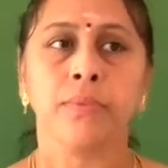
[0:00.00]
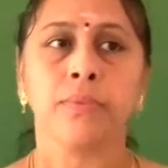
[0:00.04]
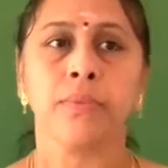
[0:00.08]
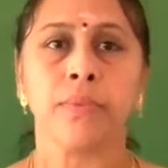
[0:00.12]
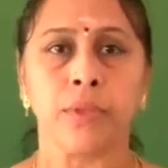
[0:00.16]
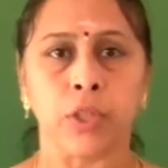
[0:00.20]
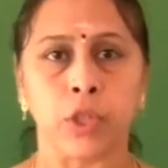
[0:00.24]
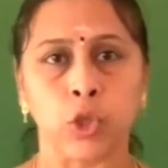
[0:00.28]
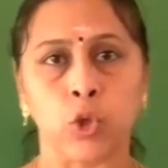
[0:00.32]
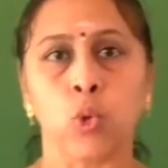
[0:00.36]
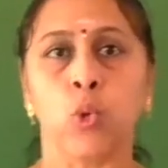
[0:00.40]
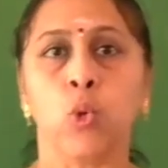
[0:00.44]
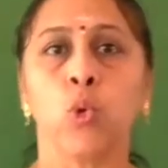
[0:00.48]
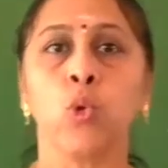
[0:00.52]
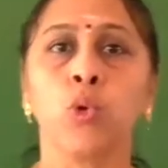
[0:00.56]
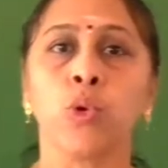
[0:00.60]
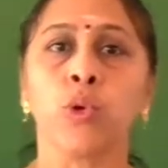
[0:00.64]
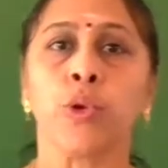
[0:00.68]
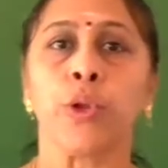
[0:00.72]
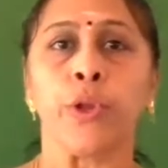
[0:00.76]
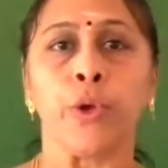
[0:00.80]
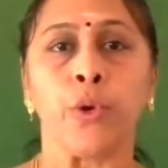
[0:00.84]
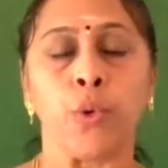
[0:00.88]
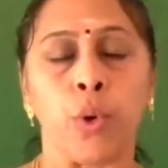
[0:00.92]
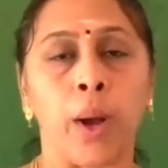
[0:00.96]

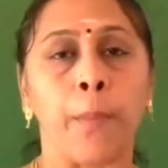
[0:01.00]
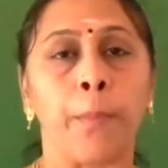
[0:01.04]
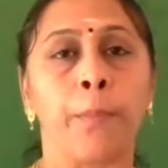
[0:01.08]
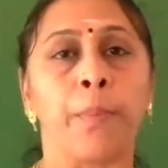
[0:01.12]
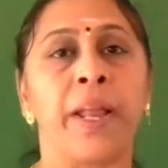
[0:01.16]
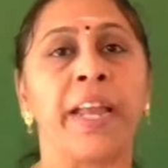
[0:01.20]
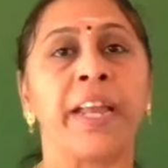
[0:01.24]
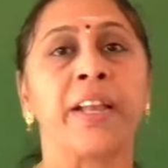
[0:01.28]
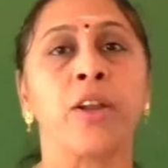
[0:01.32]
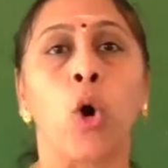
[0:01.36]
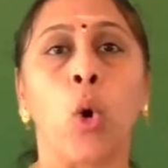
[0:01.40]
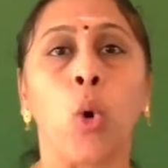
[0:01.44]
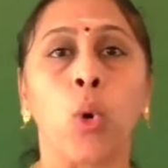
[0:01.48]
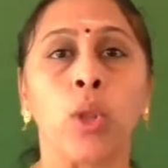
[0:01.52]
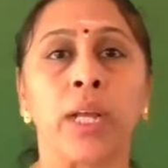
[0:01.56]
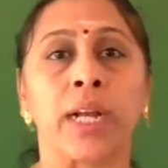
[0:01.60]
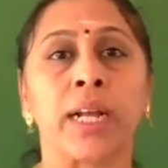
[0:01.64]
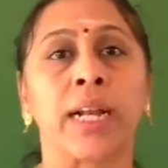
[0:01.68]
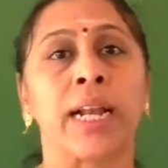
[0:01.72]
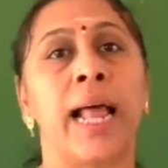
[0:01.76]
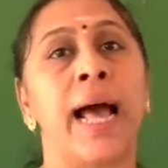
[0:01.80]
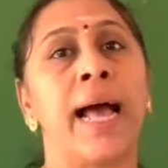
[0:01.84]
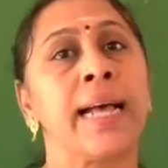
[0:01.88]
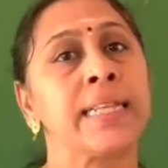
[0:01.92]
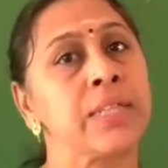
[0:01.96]
Soon you complete all the
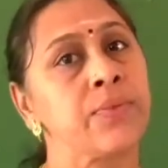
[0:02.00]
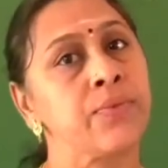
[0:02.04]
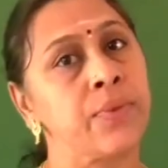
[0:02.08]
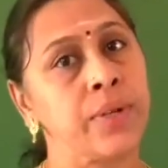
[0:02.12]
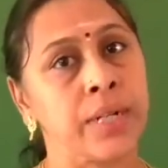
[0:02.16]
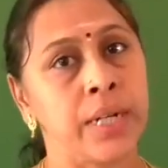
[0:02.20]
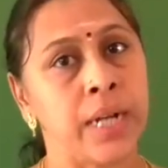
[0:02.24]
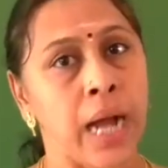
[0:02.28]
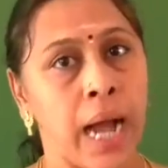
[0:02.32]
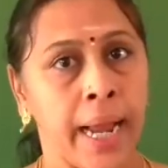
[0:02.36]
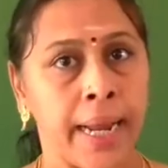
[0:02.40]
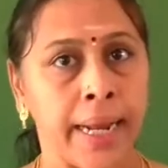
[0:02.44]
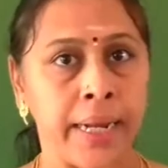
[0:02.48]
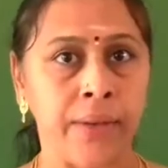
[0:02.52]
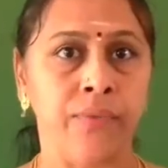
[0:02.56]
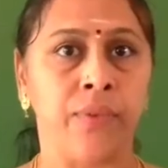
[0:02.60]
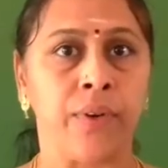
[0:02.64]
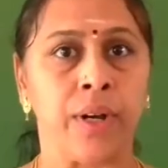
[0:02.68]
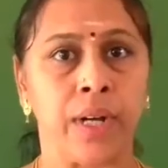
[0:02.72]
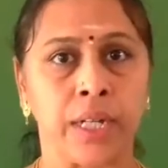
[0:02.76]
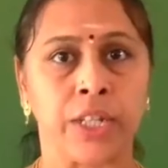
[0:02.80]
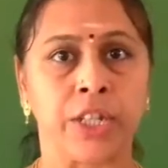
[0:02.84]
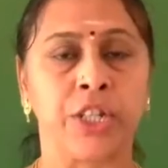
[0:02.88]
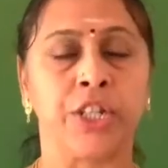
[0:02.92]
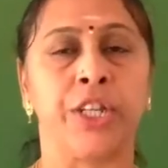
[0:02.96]
classwork and
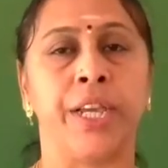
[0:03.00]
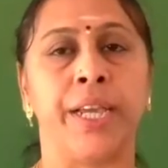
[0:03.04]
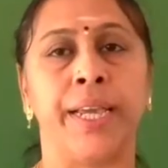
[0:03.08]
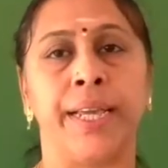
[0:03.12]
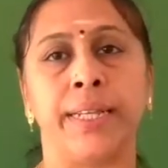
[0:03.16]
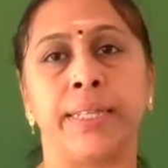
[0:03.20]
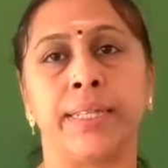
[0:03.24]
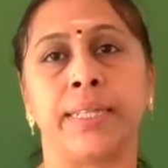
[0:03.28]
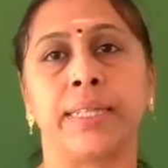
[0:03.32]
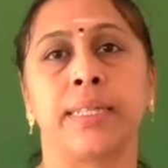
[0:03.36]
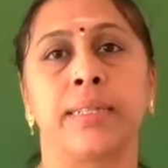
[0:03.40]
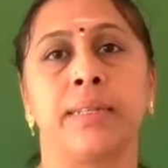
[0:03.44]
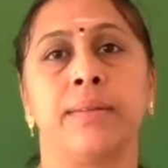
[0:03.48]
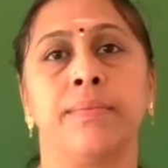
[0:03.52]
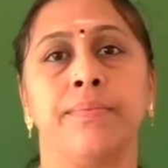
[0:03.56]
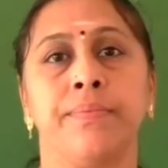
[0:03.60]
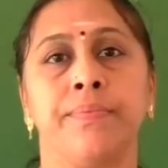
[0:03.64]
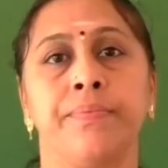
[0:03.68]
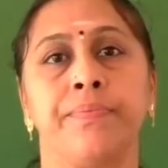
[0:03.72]
worksheets,